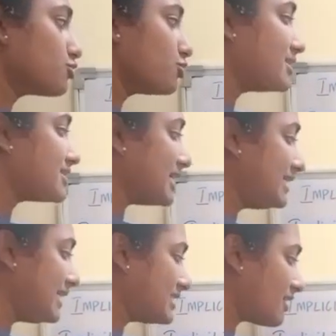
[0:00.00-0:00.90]
So this
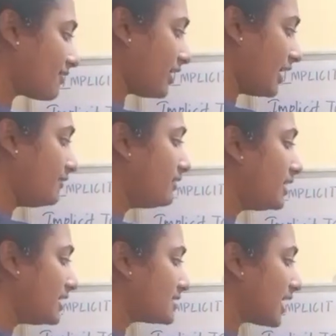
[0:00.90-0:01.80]
integer 5
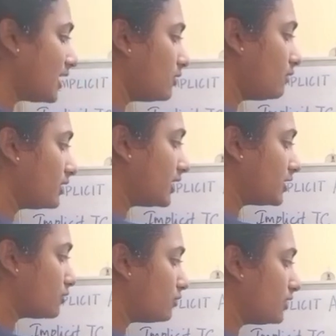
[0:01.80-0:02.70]
is
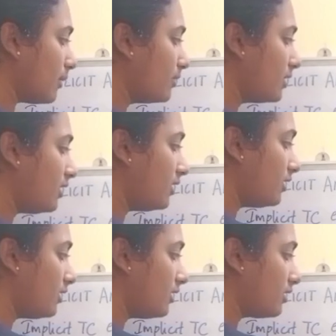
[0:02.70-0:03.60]
converted to double
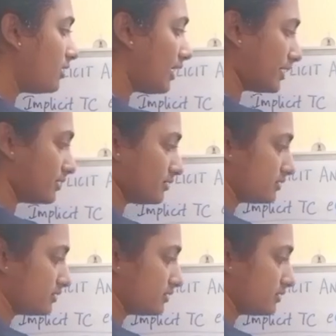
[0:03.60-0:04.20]
like